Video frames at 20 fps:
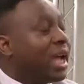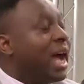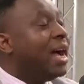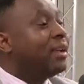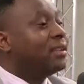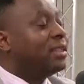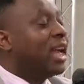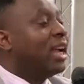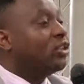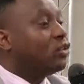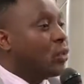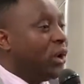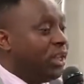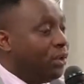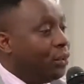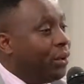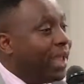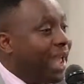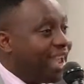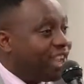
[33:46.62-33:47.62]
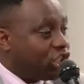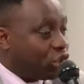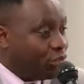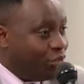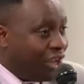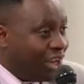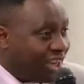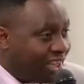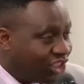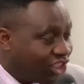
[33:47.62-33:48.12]
us that when we are
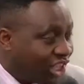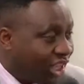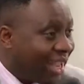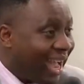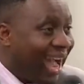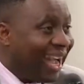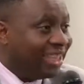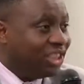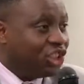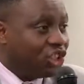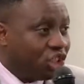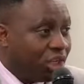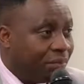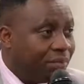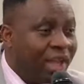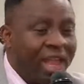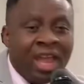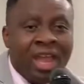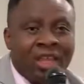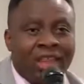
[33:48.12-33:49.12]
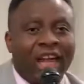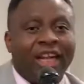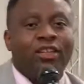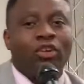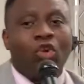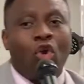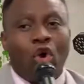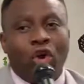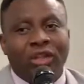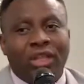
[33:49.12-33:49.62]
experiencing hardship,
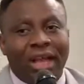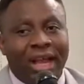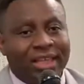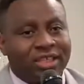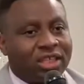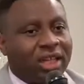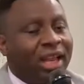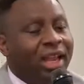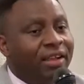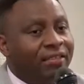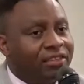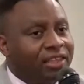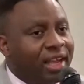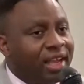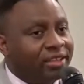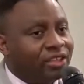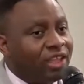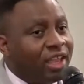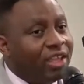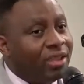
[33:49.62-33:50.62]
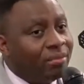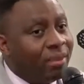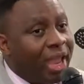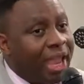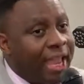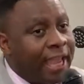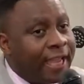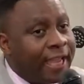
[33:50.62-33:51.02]
that God has left us. Amen.